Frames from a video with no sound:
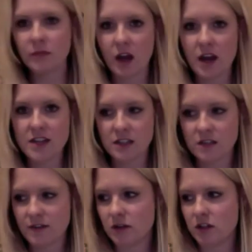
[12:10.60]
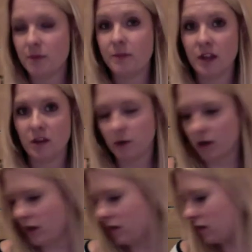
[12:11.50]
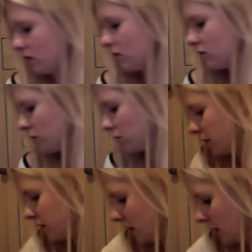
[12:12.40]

eye test voucher. I need to book an eye test so I stop squinting and